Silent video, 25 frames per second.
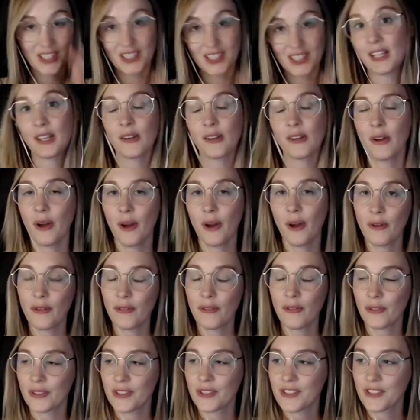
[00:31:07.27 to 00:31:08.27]
think
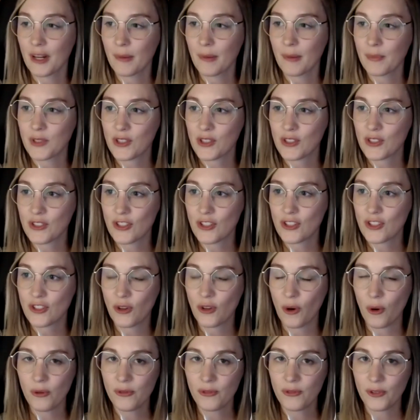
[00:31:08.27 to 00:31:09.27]
first off, just
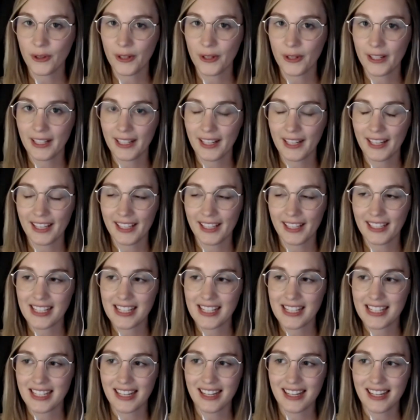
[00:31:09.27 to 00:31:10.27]
go for it,
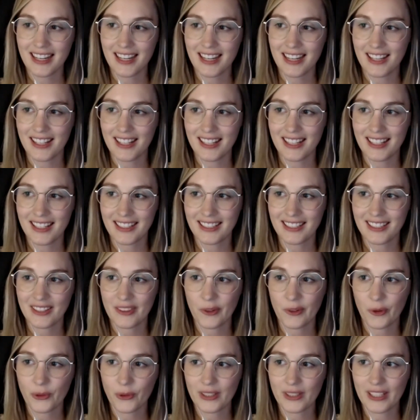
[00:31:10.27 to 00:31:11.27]
and
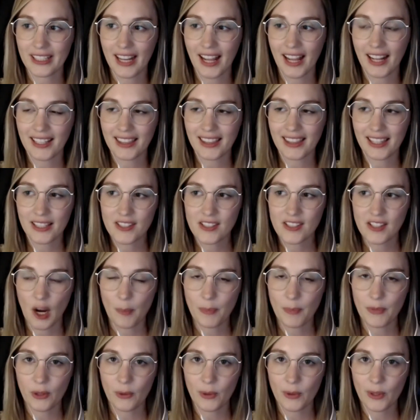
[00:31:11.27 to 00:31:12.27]
don't let anything
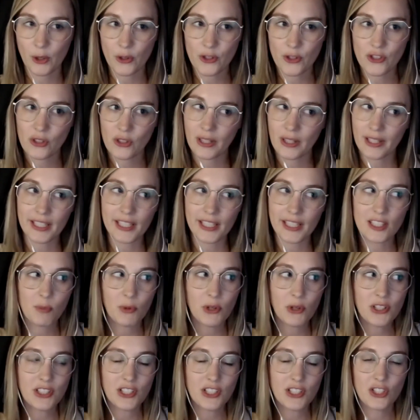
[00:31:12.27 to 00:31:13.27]
stop you. And also, like,
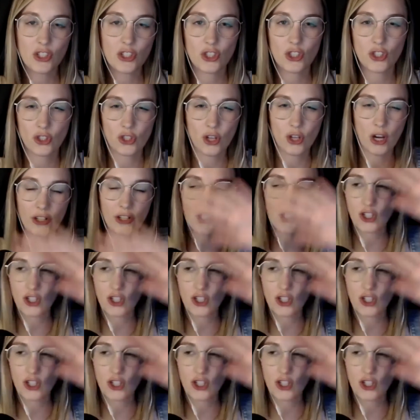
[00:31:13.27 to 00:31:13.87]
esports is such a